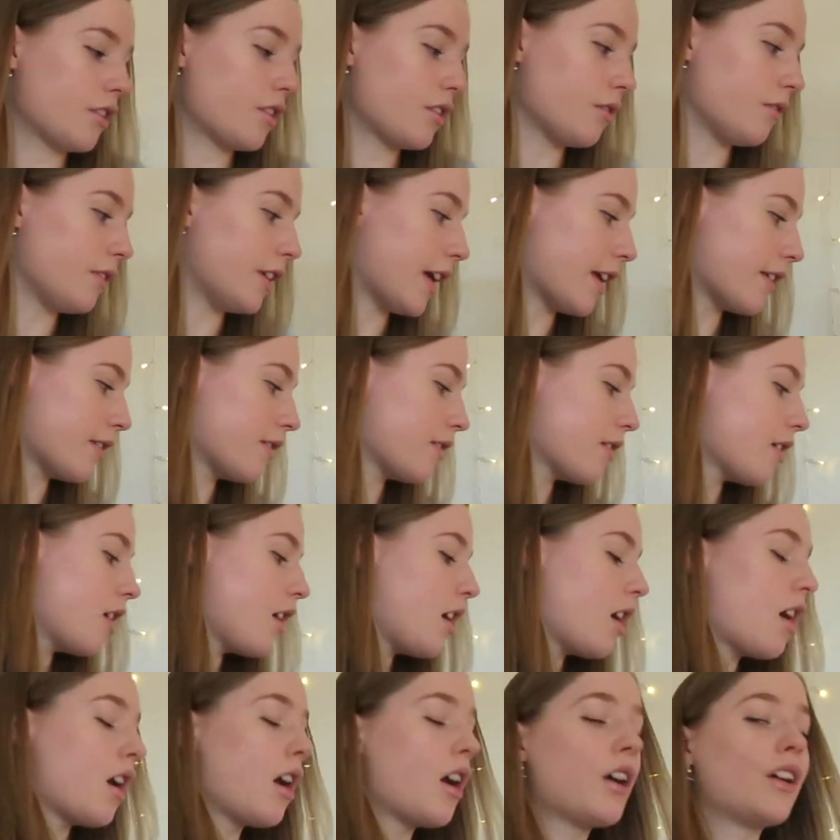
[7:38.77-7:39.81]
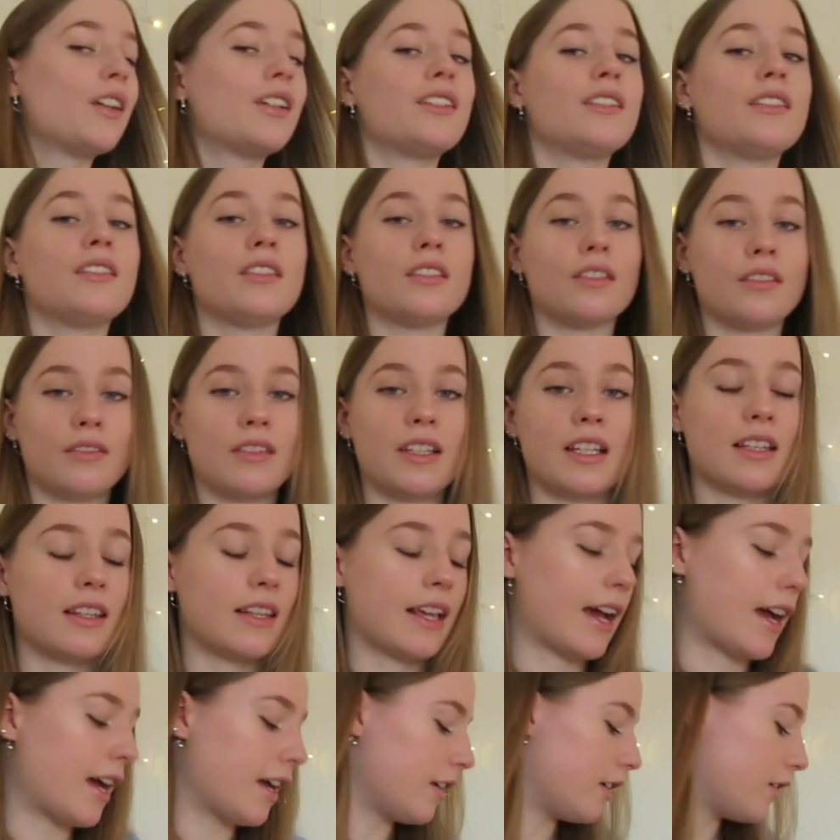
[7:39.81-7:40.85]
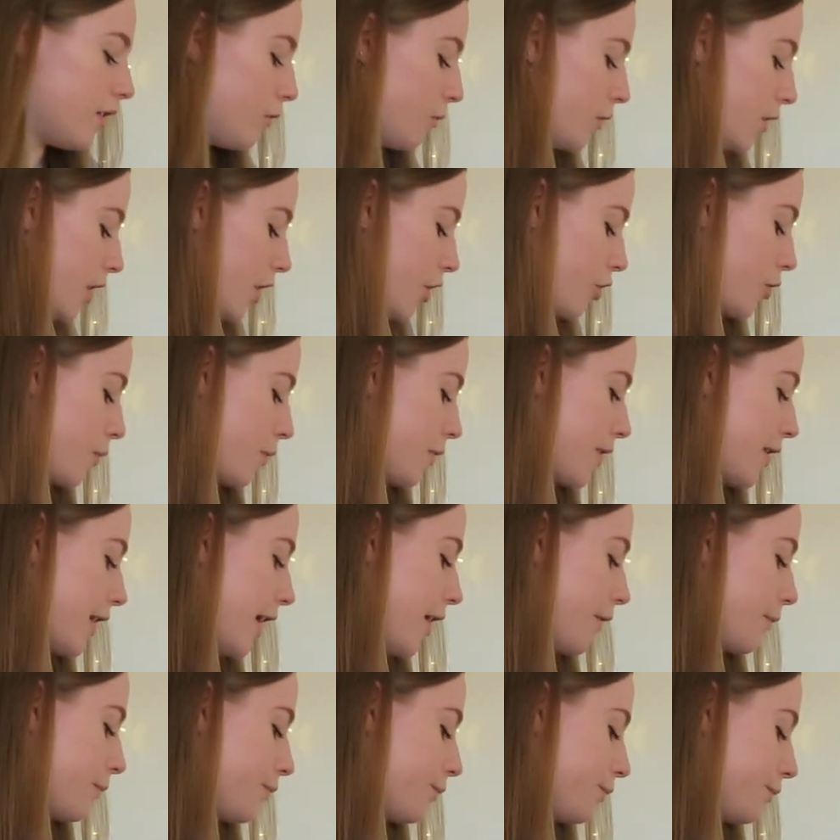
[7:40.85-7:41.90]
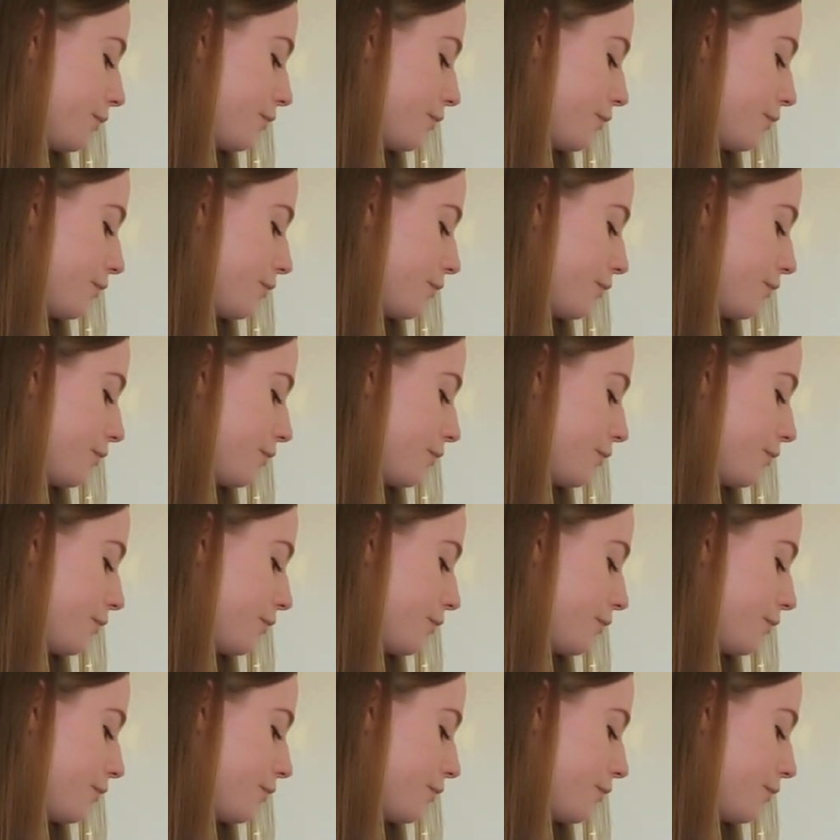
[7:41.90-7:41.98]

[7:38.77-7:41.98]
So yes, you need that 100%.